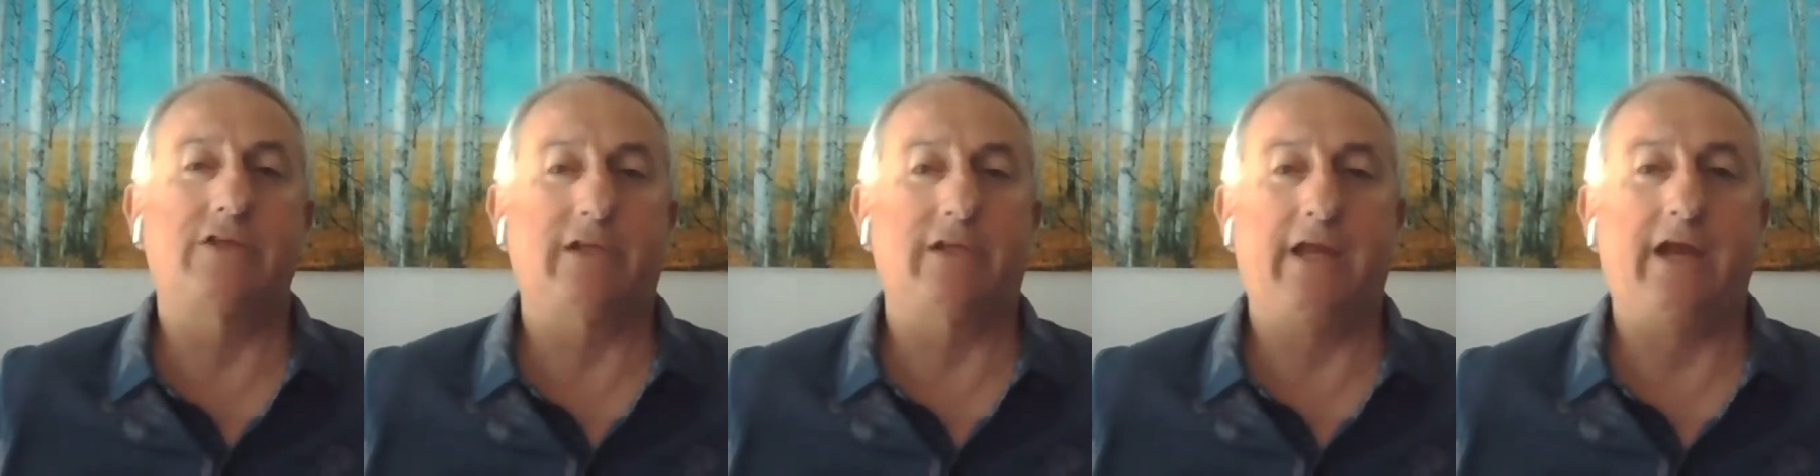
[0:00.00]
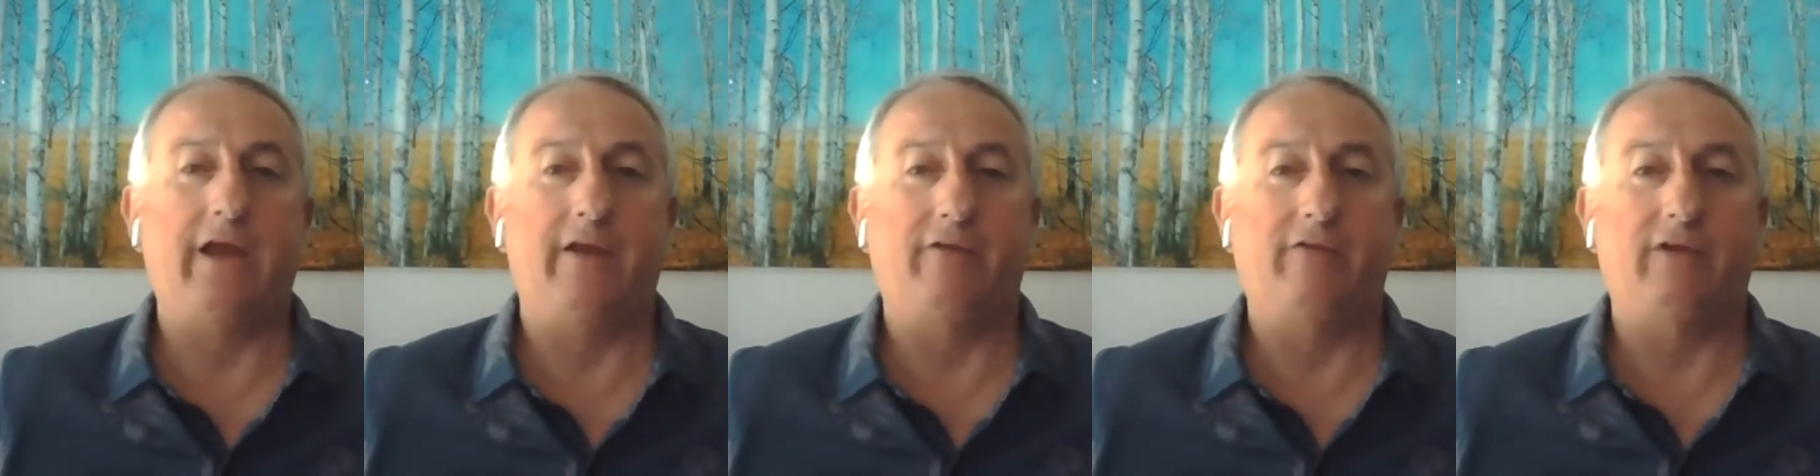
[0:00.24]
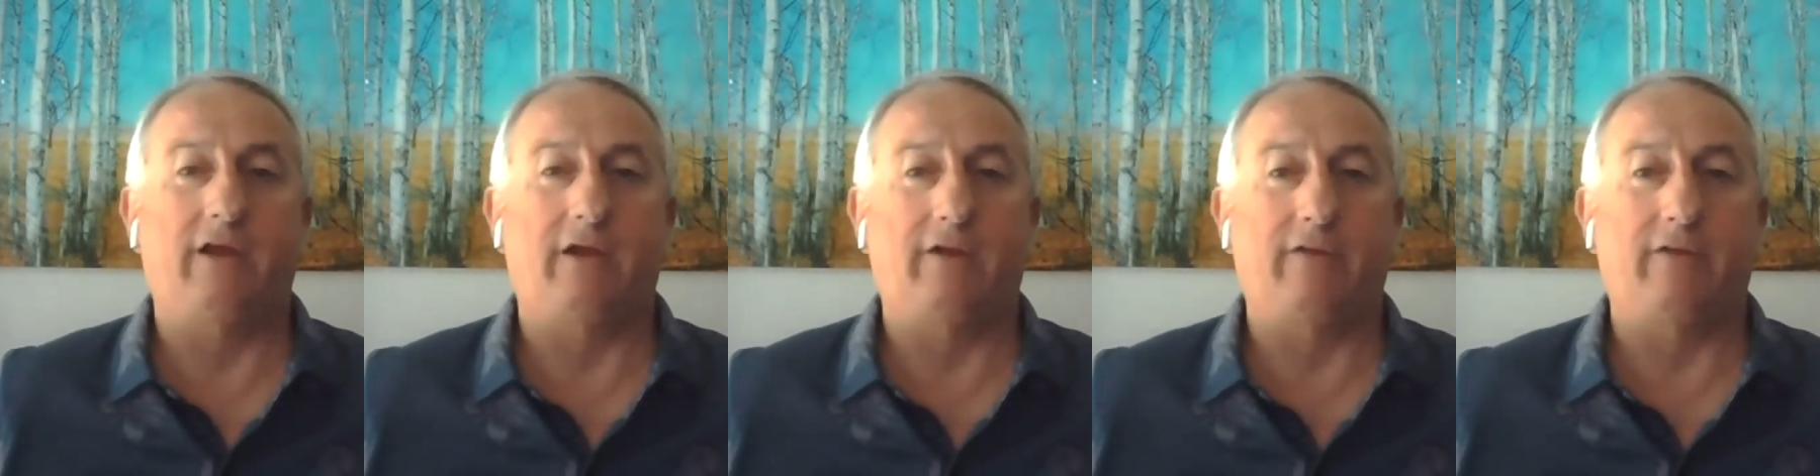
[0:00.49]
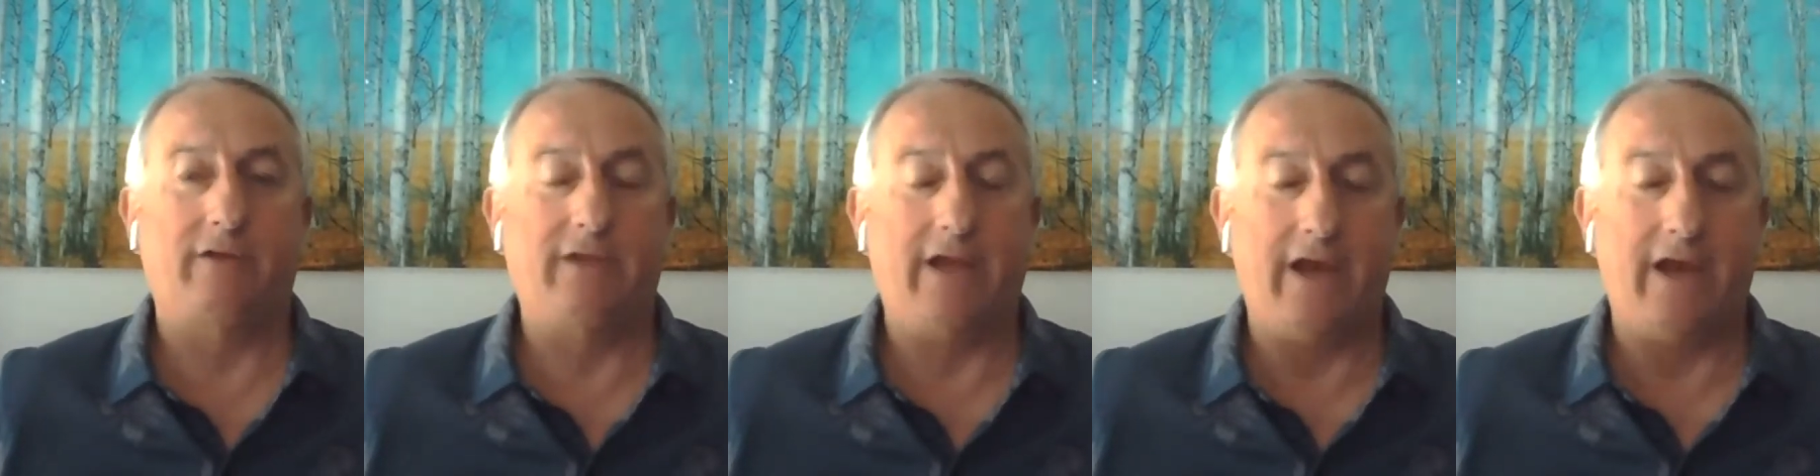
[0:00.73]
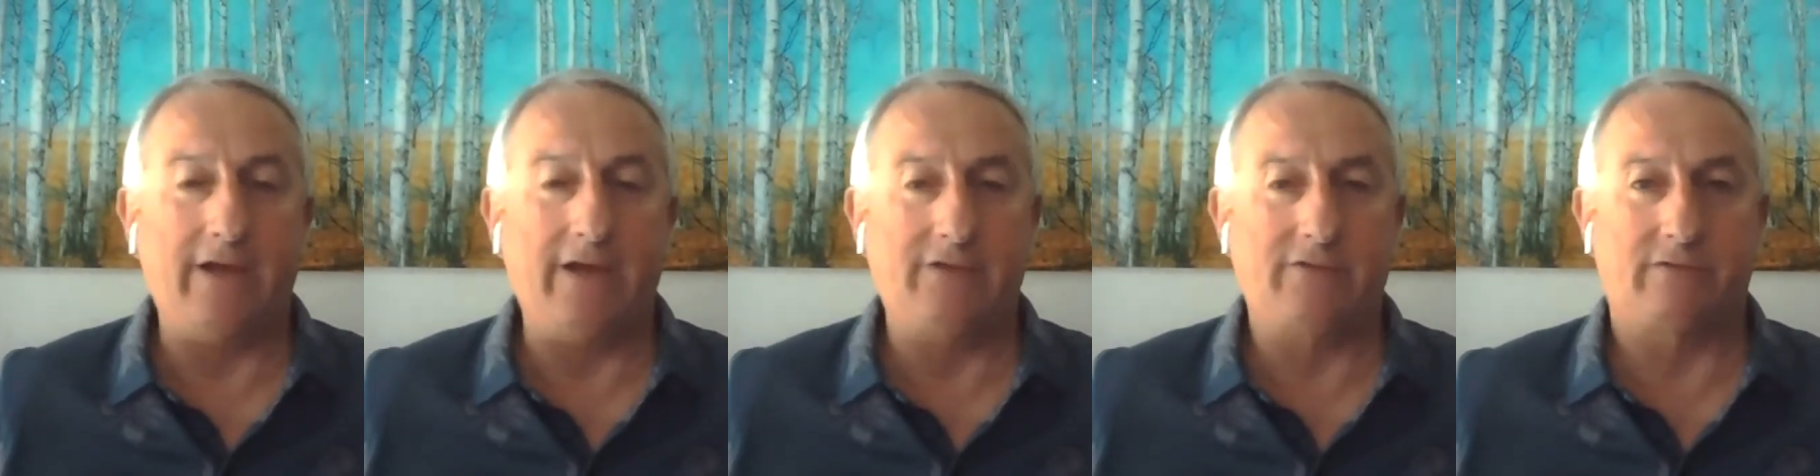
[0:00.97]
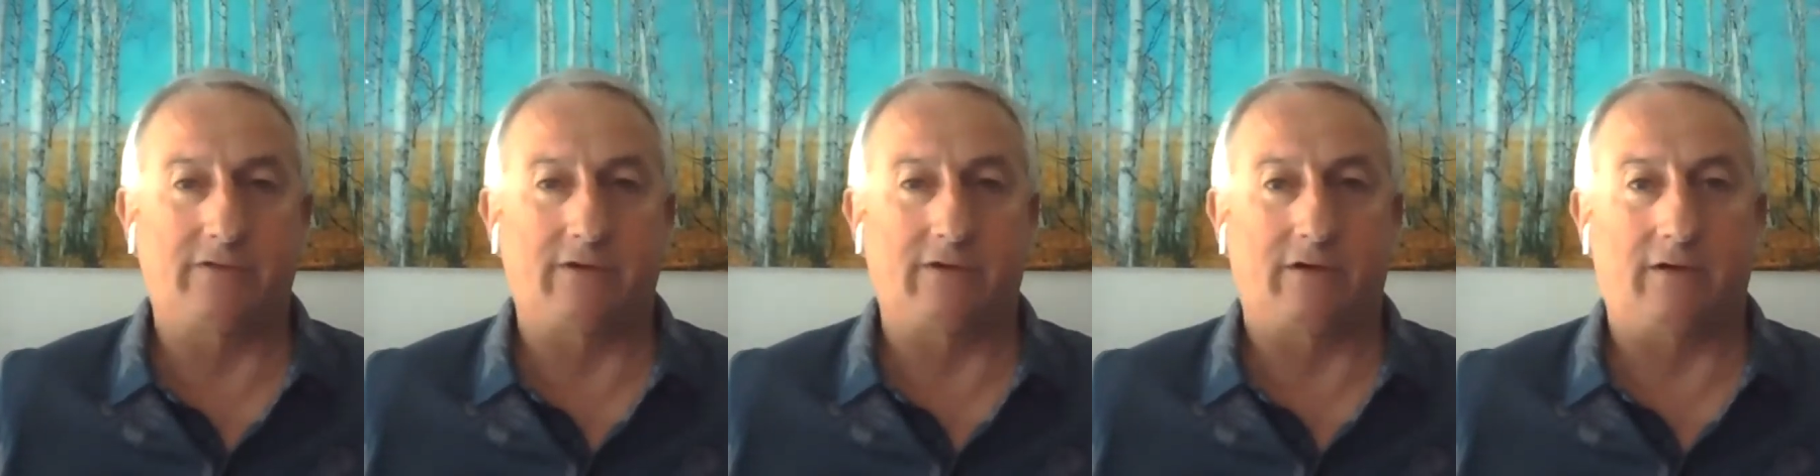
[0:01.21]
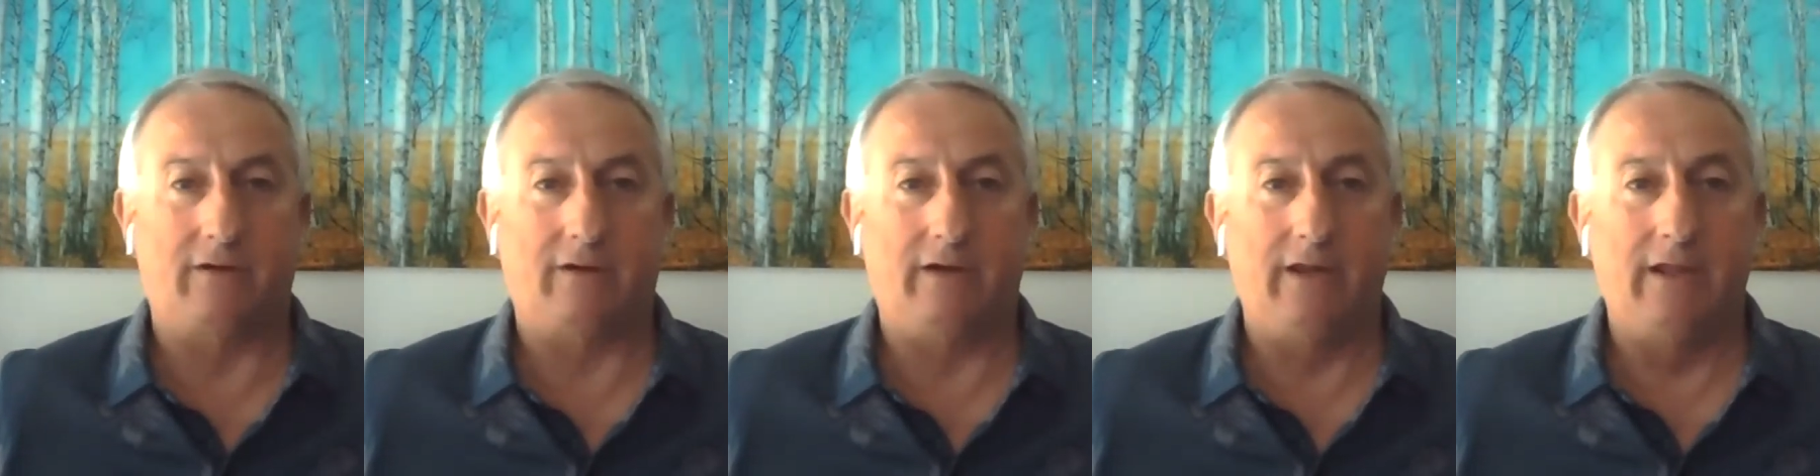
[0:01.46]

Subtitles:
of debt is not on the tax return."